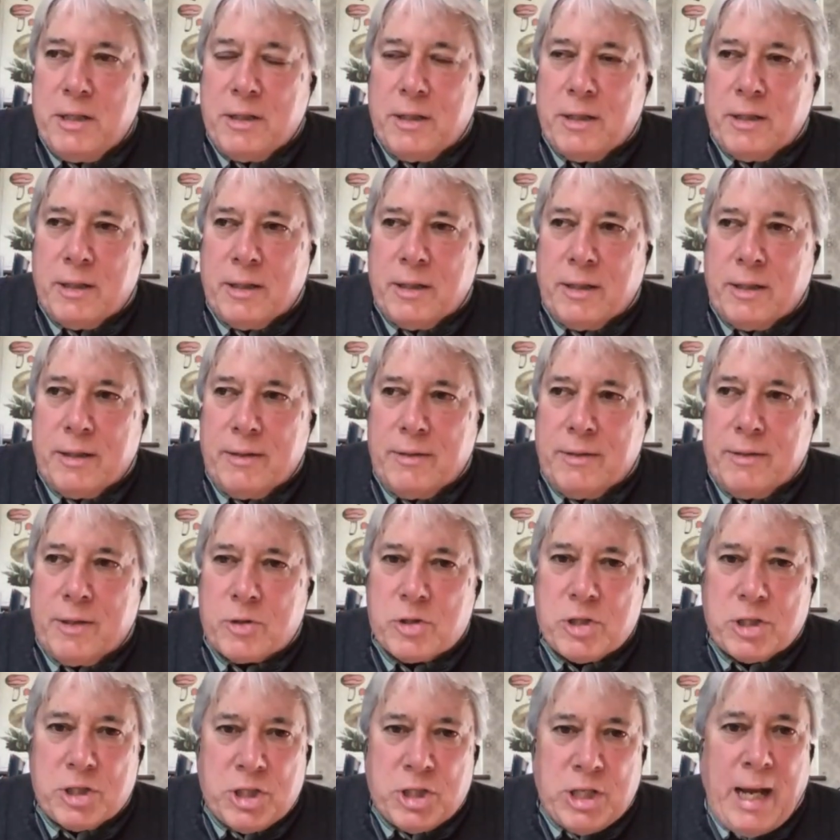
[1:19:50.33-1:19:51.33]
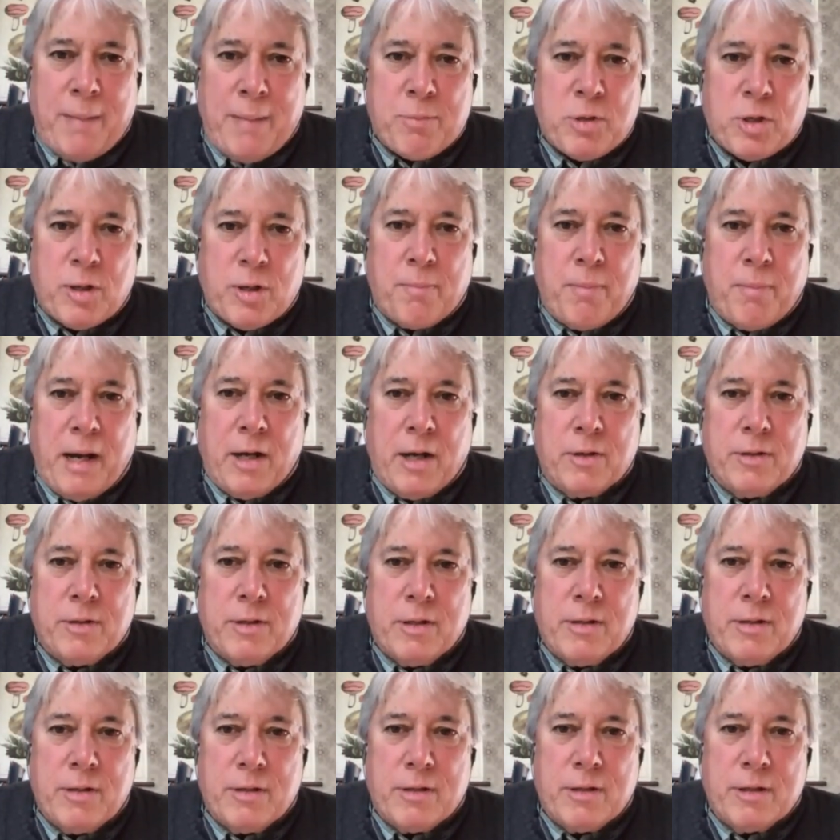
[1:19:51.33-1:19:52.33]
uh, there's a chapter about
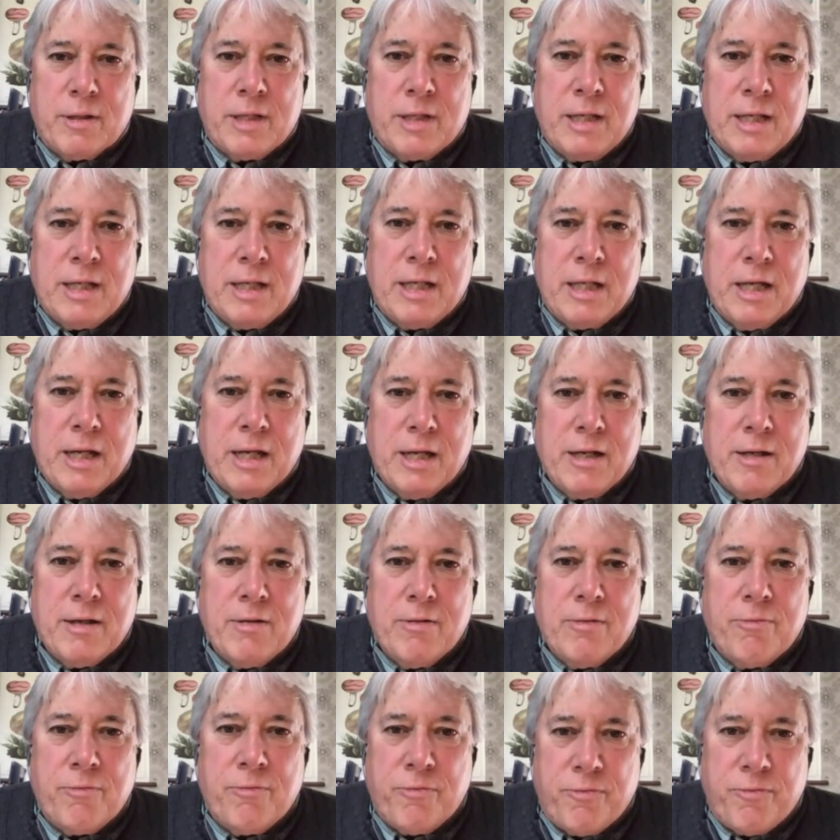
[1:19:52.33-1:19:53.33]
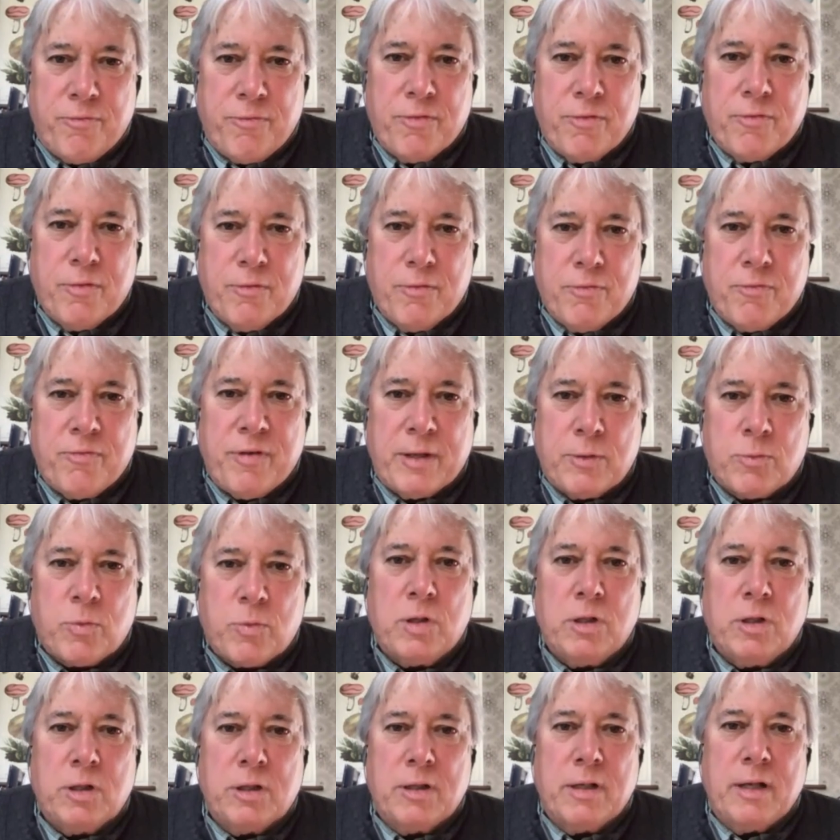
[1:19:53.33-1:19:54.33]
the
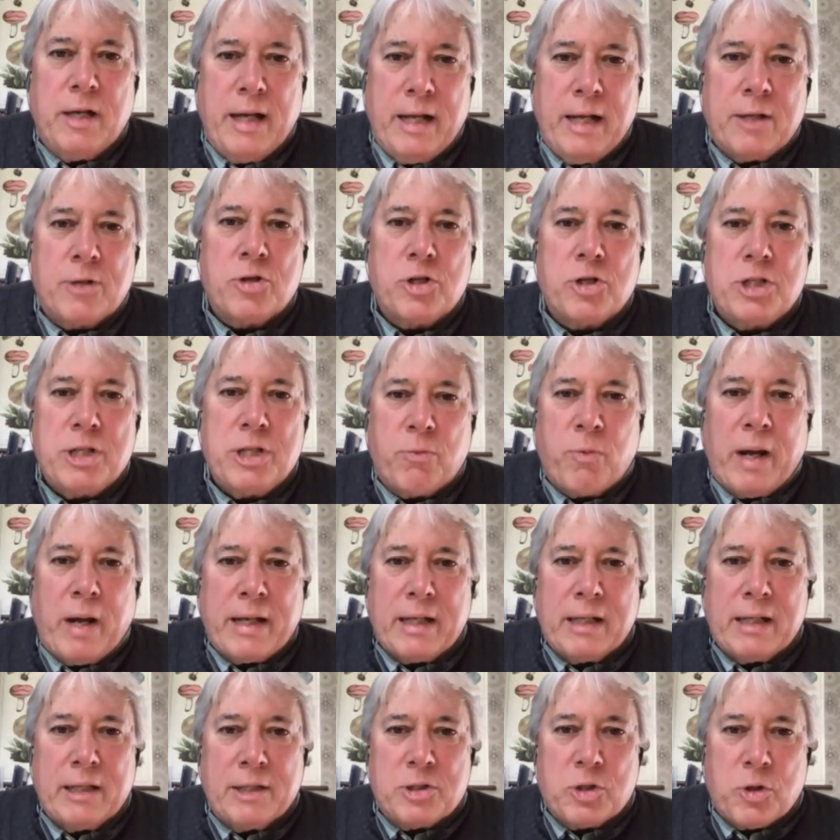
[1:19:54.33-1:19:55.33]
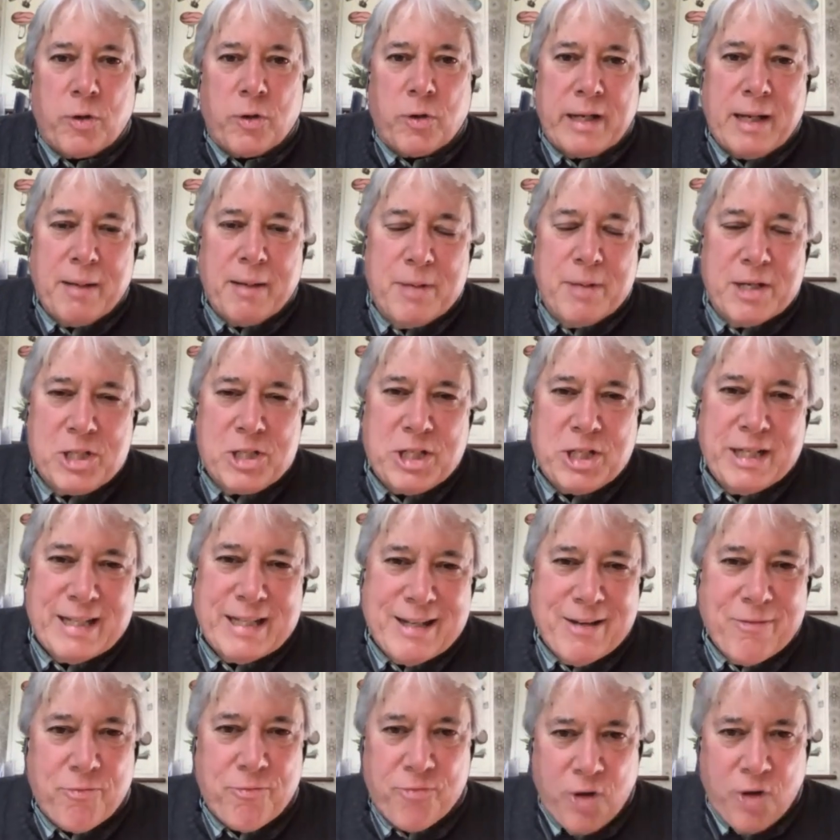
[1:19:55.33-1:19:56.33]
Federal Energy Regulatory
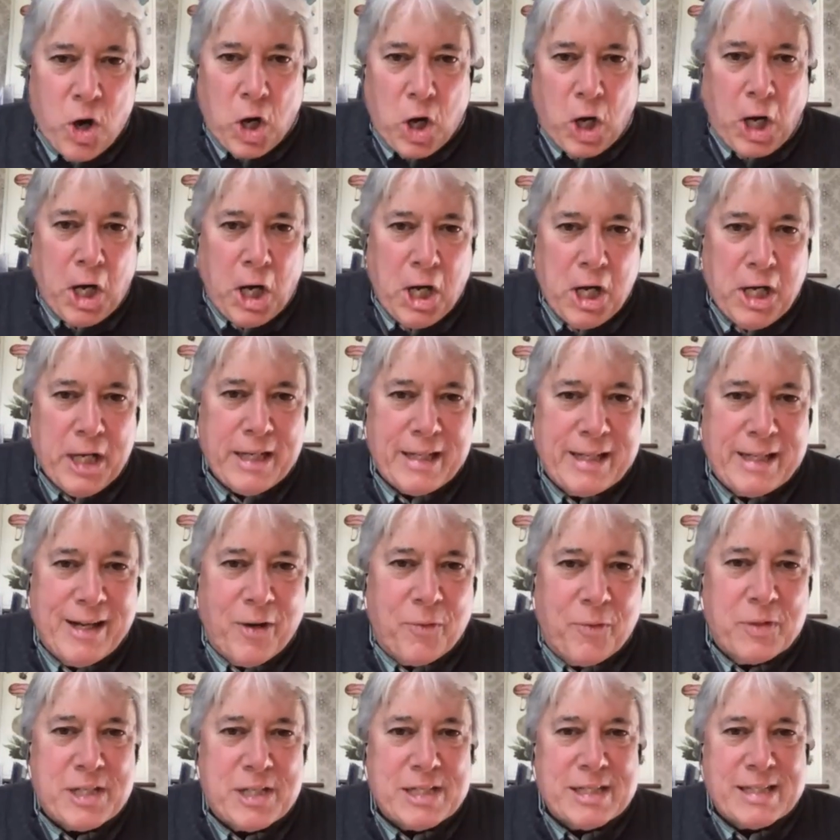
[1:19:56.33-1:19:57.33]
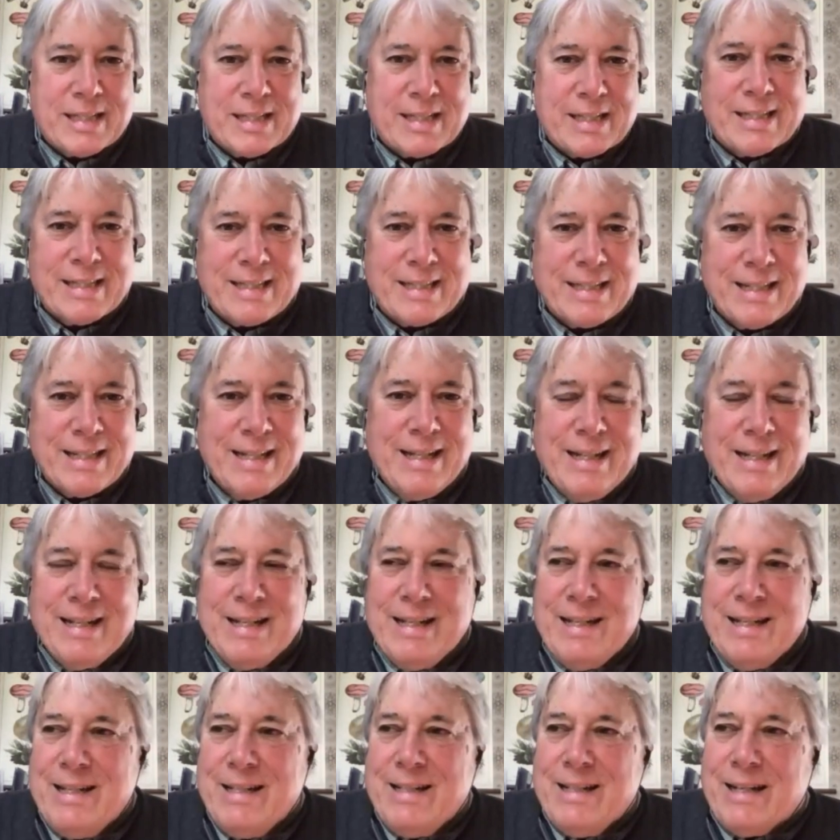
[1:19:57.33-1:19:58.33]
Commission, FERC, you know, which is this
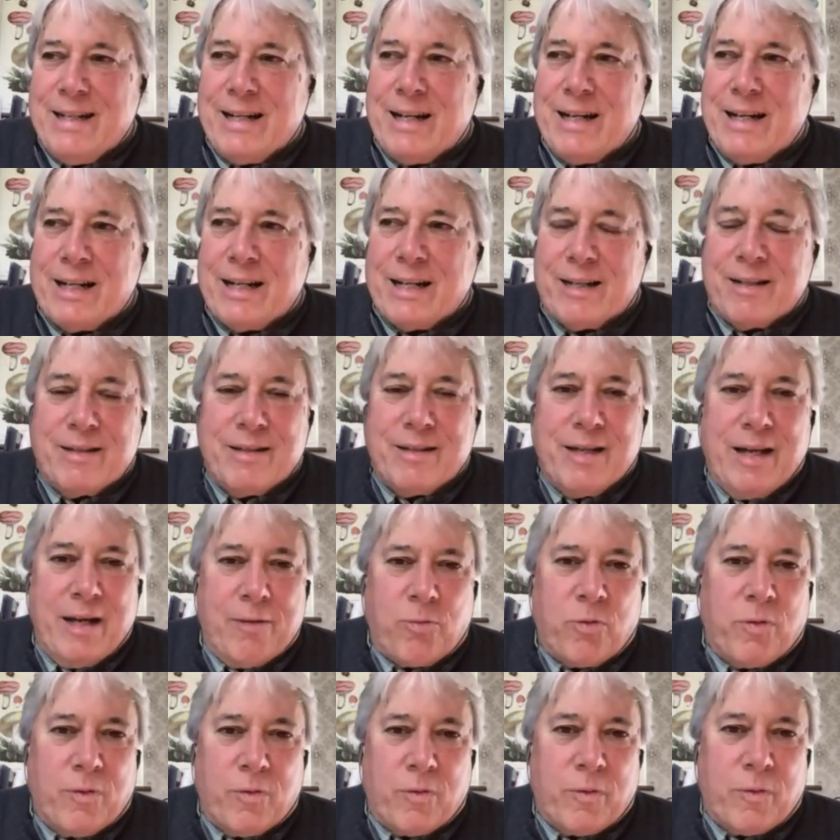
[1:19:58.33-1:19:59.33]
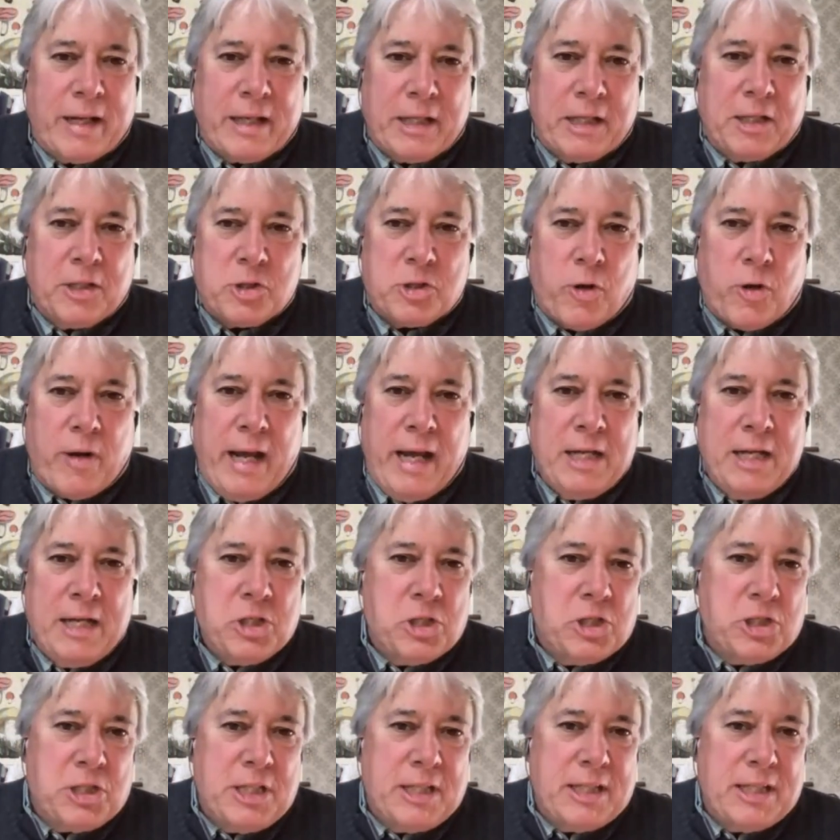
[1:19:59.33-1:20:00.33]
uh, re regulatory
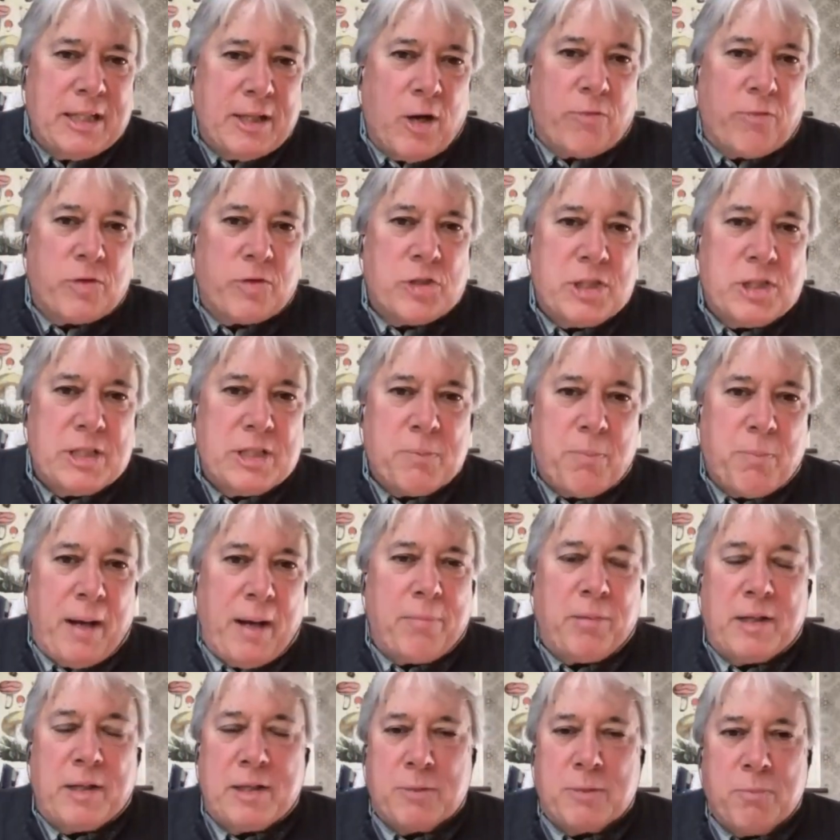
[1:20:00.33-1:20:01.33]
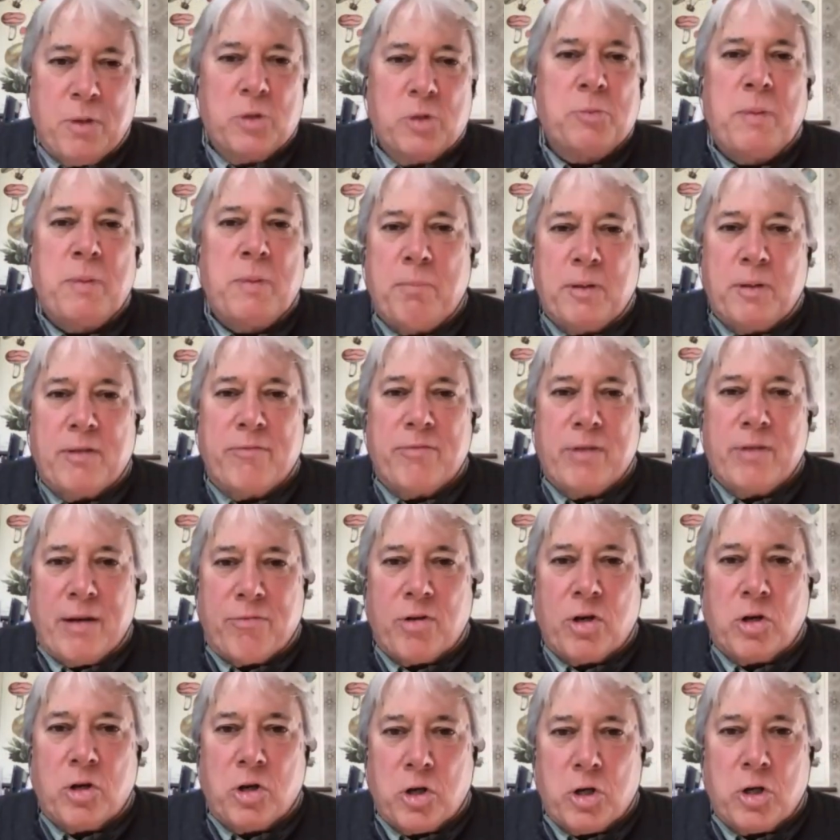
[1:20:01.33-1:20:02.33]
agency that oversees pipelines. Most people have
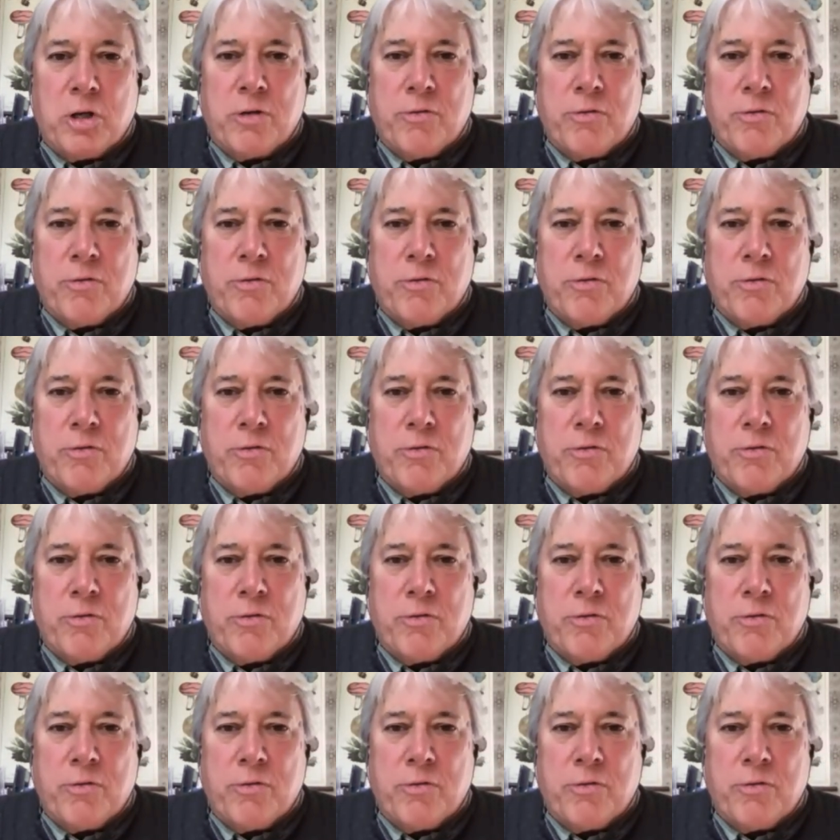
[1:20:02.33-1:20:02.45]
never heard